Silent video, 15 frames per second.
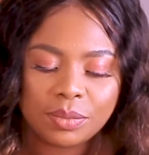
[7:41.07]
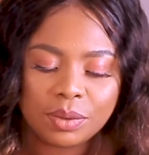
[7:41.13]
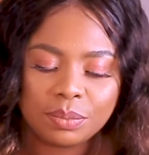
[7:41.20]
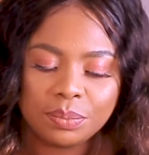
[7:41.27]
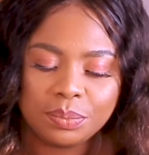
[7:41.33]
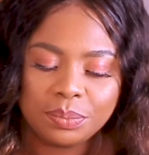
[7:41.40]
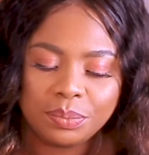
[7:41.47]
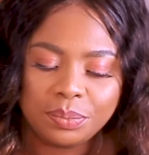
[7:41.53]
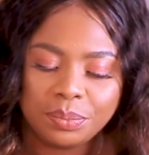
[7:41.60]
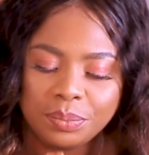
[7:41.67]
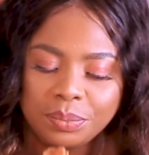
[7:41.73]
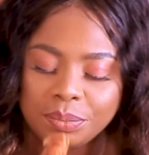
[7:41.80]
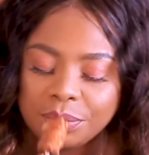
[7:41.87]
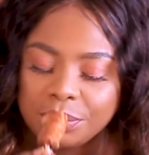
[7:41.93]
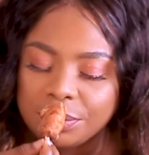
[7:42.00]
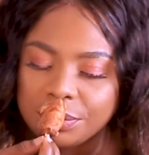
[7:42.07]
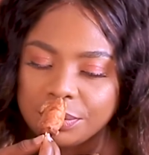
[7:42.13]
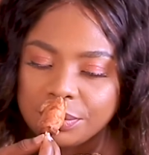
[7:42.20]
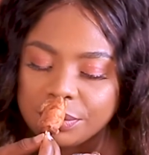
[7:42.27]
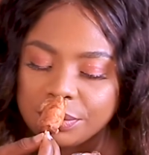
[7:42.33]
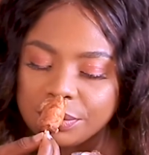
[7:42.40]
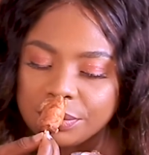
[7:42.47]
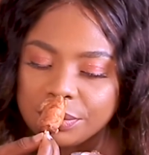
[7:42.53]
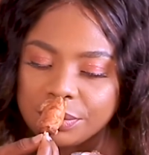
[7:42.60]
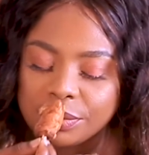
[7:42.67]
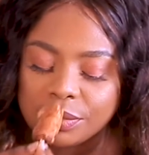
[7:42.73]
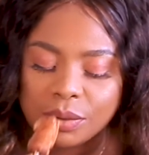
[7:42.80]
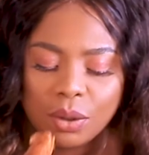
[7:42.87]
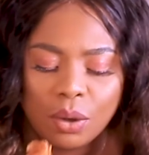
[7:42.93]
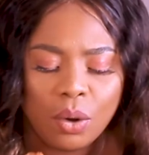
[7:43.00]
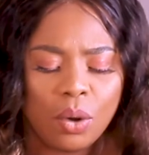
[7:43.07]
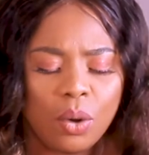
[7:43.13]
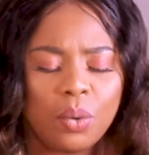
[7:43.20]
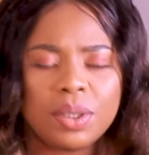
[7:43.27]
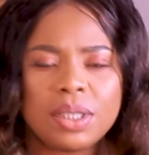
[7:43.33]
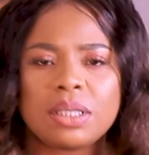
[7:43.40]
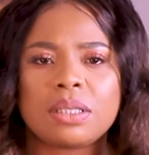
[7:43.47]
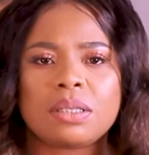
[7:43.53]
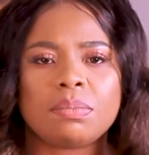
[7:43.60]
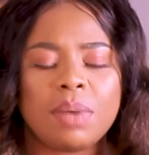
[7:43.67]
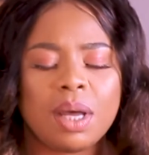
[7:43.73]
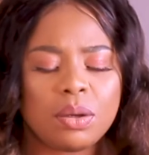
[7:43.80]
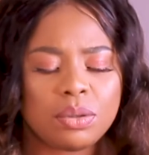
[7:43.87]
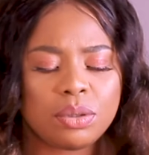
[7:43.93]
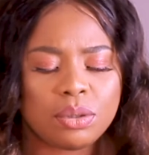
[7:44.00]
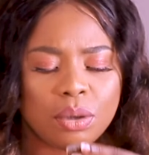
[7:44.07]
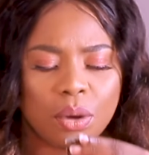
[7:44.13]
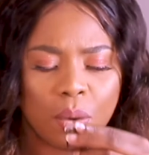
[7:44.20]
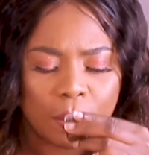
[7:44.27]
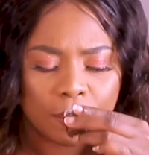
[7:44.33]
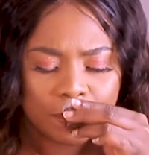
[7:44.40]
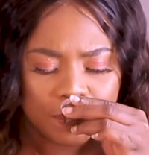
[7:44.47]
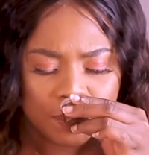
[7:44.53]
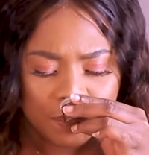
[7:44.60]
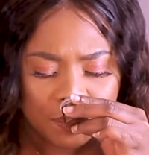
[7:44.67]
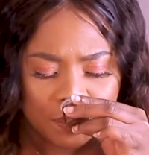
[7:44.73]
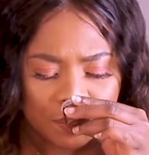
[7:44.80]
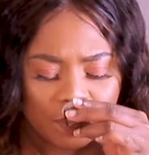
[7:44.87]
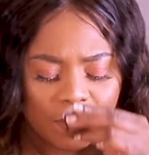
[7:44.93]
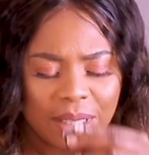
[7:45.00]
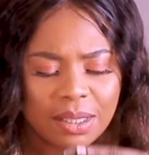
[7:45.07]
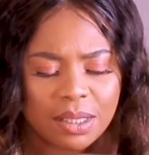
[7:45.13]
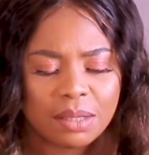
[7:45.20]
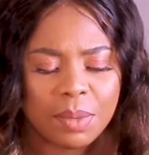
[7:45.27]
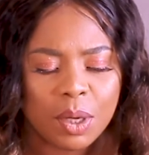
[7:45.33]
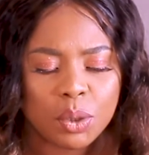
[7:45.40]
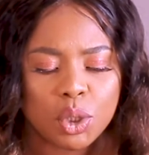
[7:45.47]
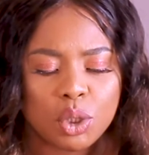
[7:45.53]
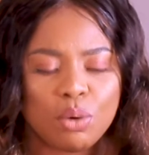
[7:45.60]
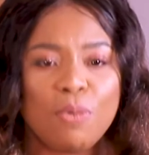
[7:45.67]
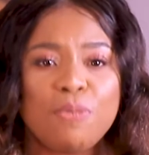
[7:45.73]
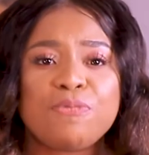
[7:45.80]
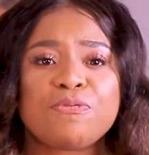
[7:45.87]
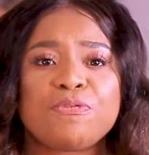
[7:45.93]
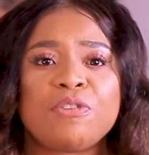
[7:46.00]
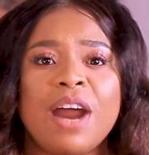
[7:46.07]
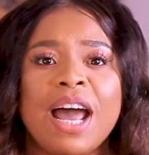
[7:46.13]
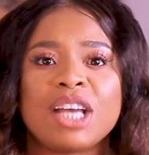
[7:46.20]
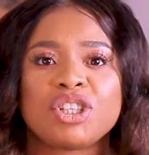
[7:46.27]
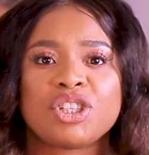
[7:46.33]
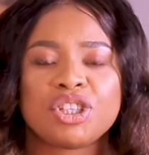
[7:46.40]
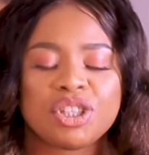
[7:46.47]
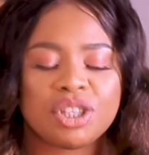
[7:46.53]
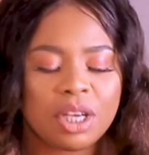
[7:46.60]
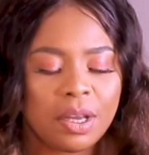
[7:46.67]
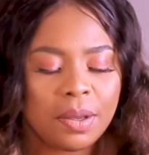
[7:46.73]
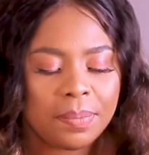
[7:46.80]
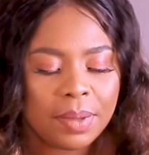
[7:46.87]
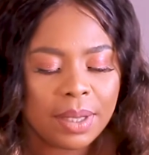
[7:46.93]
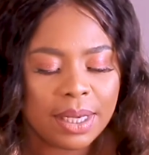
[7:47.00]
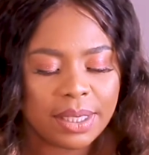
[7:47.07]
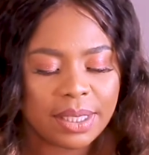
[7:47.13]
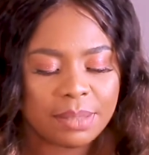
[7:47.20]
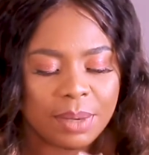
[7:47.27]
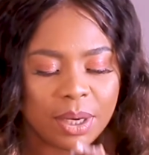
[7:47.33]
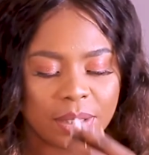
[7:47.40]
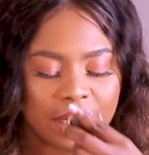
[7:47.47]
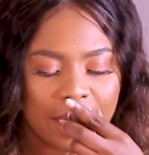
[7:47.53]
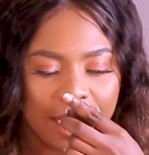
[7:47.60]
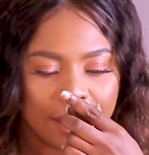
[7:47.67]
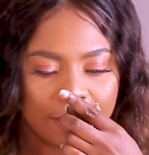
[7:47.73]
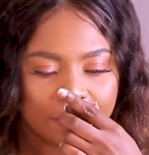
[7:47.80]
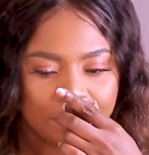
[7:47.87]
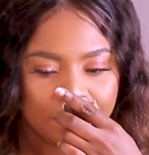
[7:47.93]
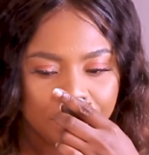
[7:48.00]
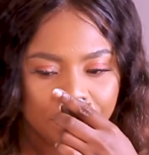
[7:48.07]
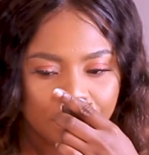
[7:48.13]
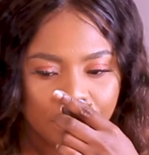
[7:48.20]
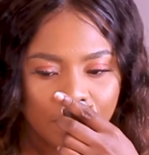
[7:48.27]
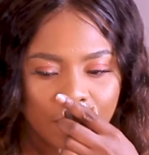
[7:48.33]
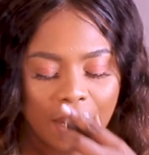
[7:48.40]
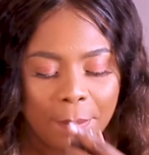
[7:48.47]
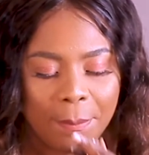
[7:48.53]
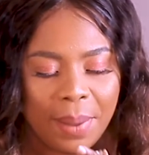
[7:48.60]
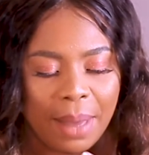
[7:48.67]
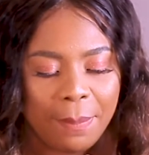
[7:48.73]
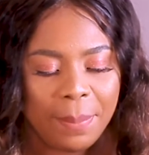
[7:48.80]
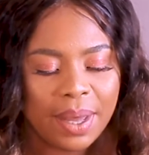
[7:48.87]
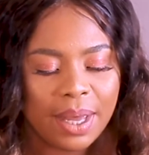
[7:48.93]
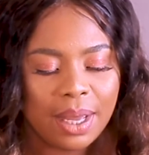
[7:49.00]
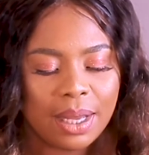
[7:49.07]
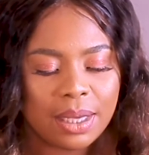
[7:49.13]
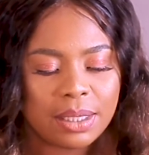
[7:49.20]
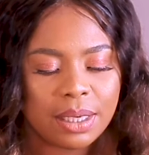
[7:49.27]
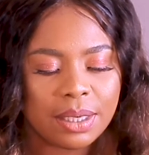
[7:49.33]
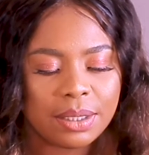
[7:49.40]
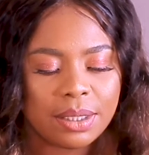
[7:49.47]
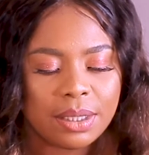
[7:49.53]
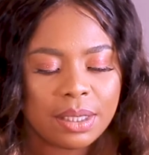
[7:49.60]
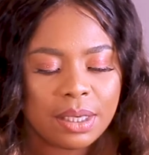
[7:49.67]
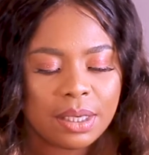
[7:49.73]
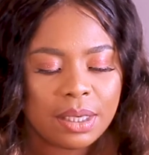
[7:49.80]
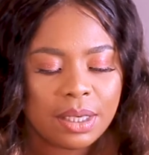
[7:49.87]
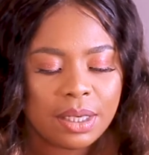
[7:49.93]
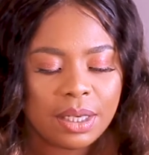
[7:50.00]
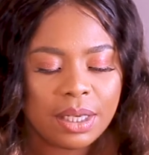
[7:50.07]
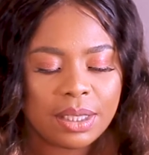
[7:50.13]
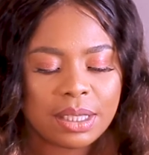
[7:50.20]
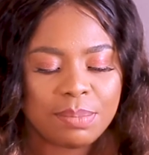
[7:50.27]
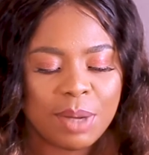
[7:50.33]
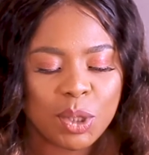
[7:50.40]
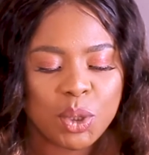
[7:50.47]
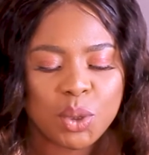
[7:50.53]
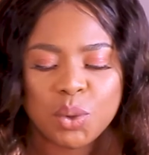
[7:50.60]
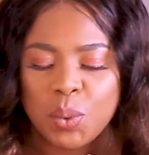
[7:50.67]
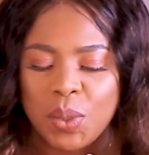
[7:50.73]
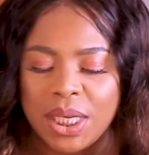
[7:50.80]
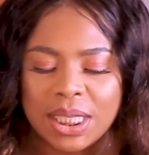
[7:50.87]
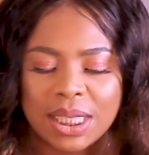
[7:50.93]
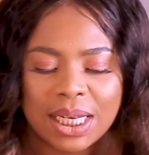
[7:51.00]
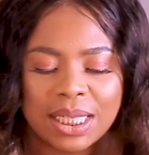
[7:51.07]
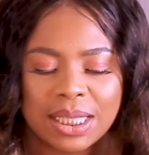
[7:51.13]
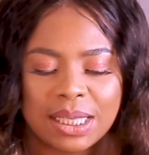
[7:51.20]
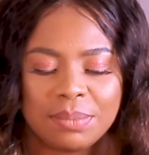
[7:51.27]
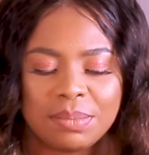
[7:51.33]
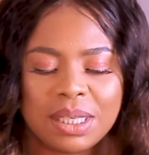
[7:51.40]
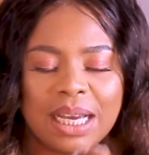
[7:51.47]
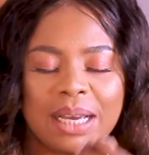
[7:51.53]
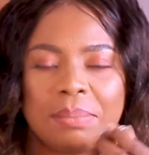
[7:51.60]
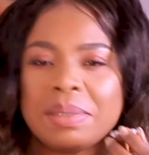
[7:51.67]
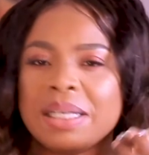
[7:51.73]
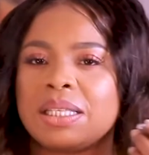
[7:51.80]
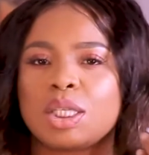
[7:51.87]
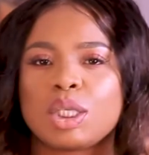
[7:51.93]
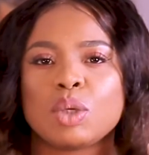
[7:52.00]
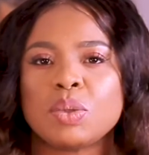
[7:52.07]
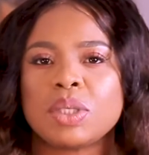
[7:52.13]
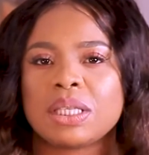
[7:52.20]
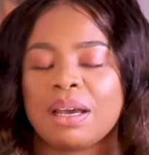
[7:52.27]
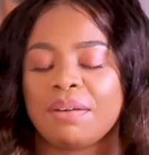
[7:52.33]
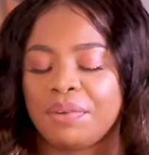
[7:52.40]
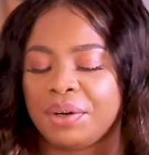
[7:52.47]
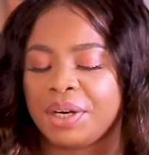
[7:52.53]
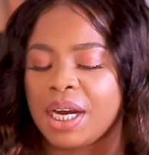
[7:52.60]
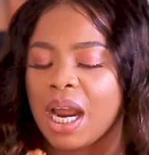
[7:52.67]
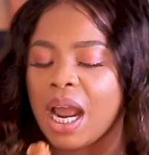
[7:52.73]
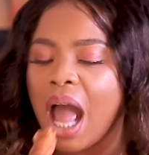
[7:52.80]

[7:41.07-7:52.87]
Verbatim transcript: Mmm. Oh, it smells so. It smells so fresh. It smells like peppers and it smells sweet at the same time. It's so savory.